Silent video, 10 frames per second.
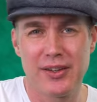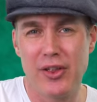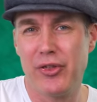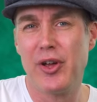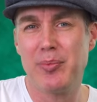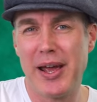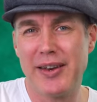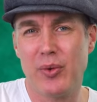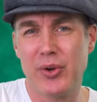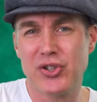The third
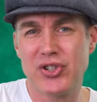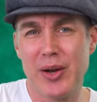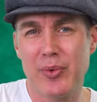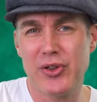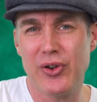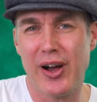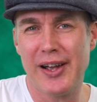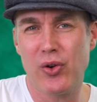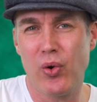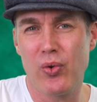pattern I want to share with you
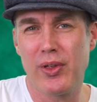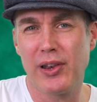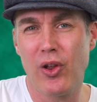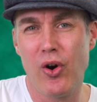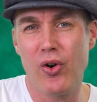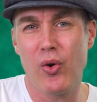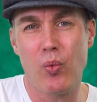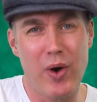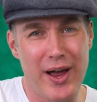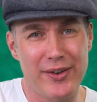I call the long
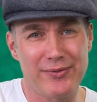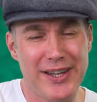one.